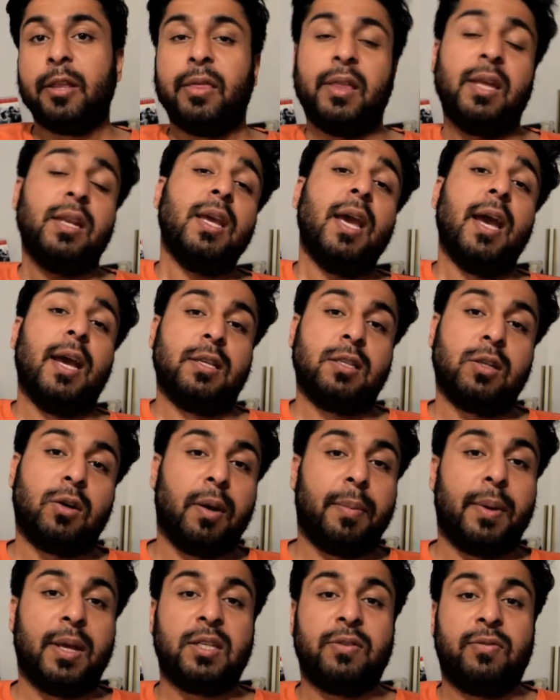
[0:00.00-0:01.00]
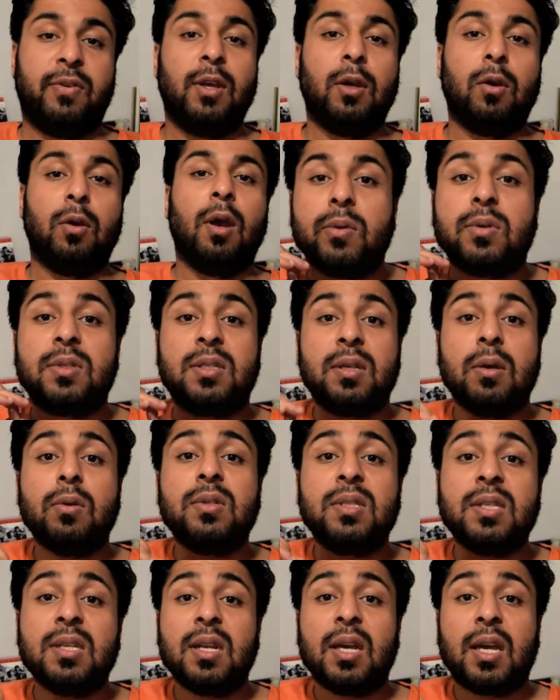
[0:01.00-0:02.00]
then yeah, it's a great place for you. It's so
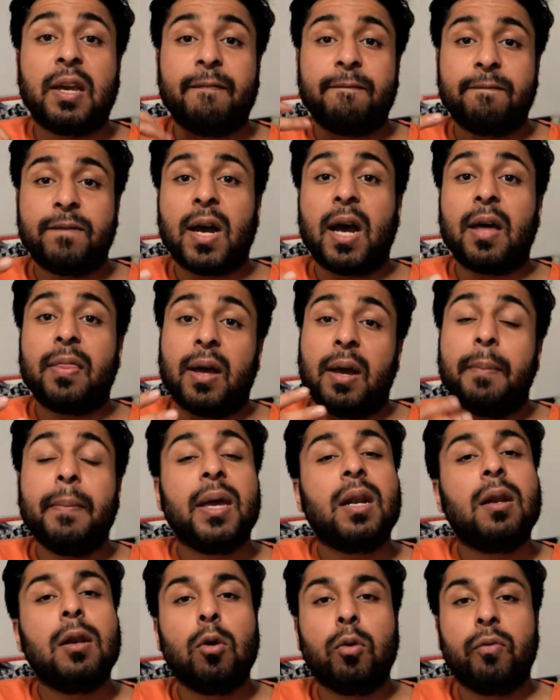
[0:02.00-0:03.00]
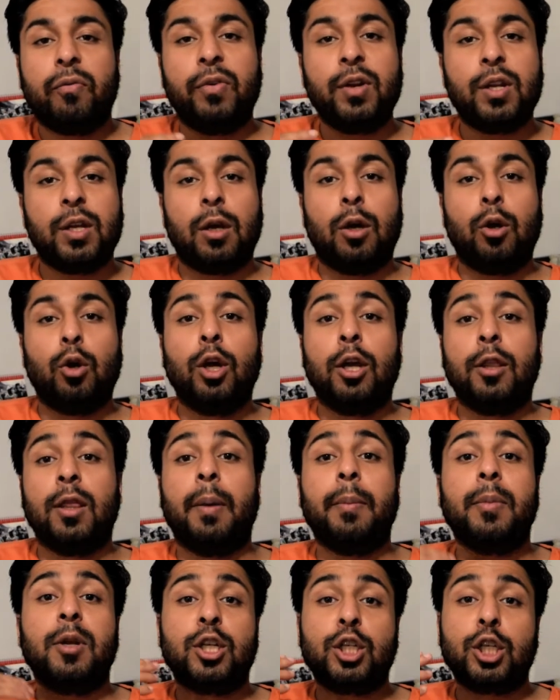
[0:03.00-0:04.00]
scenic, in fact, that I made a little video that
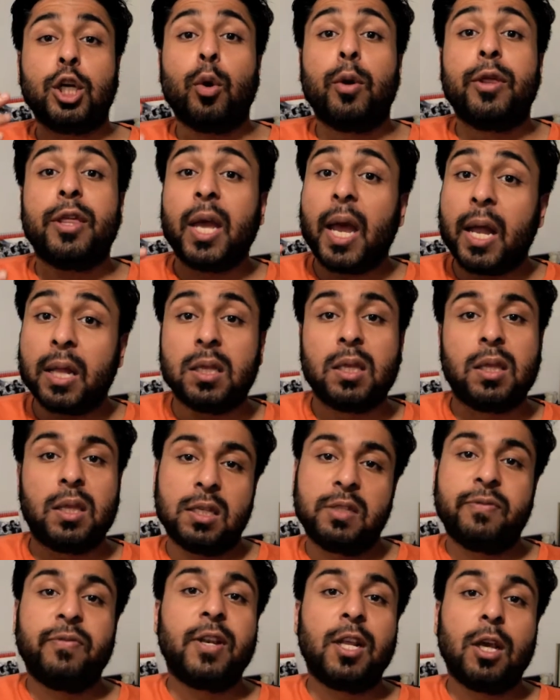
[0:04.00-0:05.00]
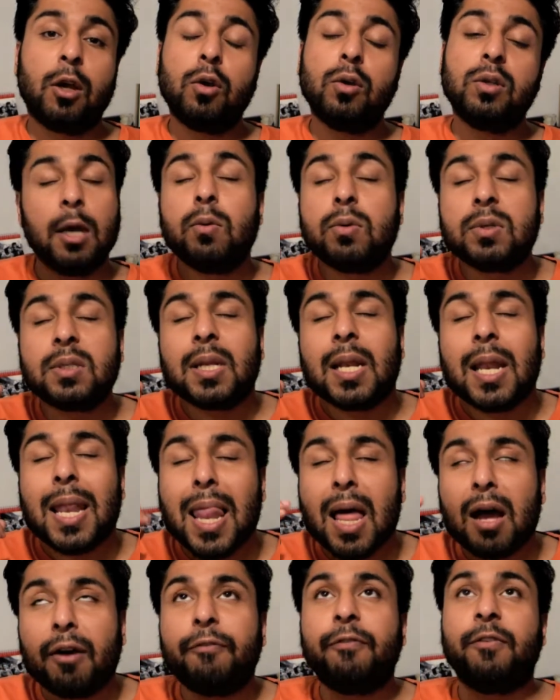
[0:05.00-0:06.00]
I'm going to show at the end of this video. It was
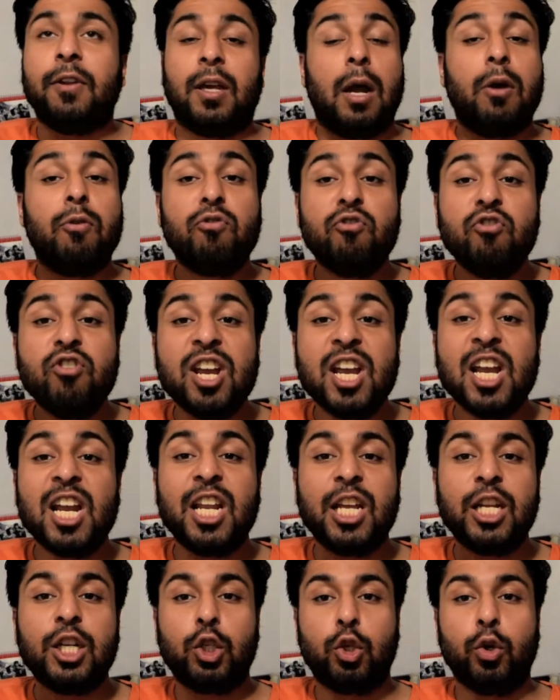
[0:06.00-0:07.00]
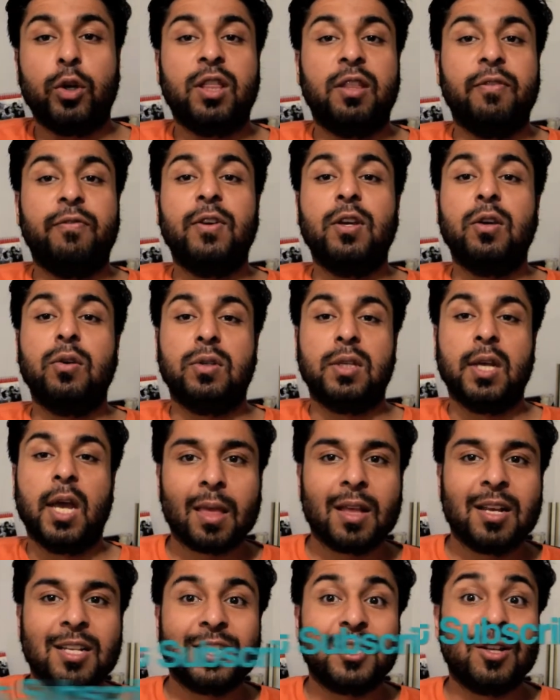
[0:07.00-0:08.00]
lovely. I really enjoyed the views.
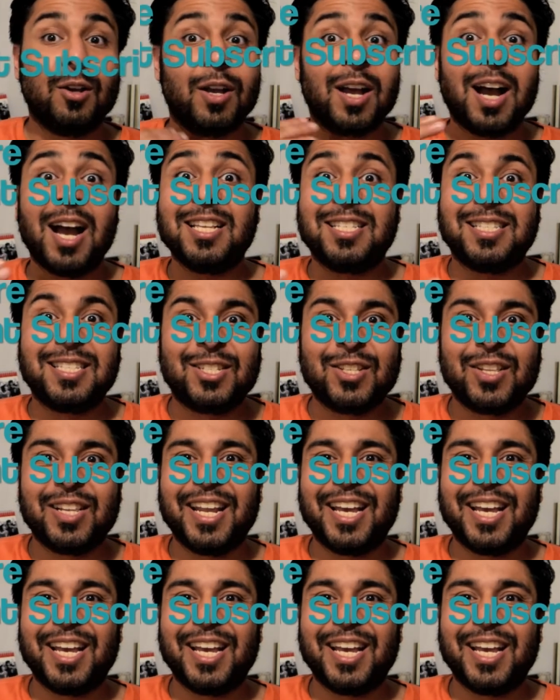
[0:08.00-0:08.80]
So guys, until the